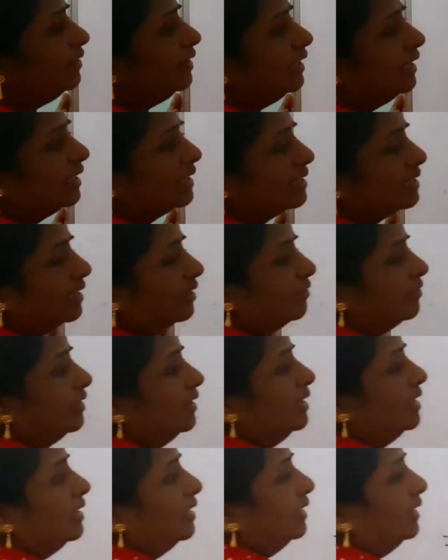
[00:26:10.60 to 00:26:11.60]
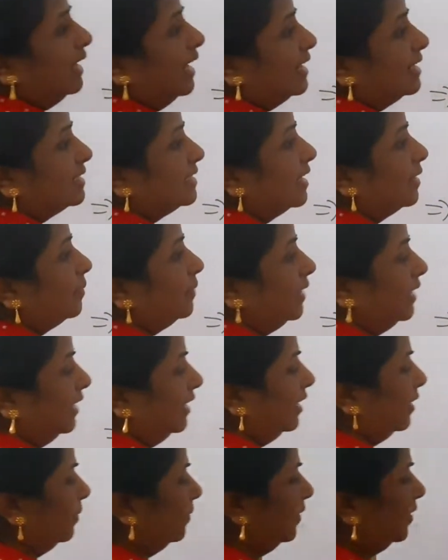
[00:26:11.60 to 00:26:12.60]
index of denser
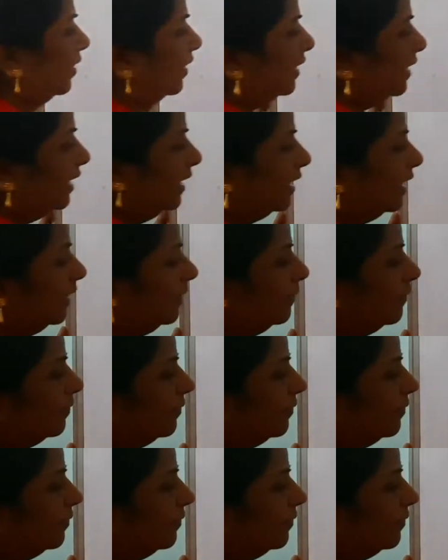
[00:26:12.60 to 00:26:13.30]
medium. You are taking,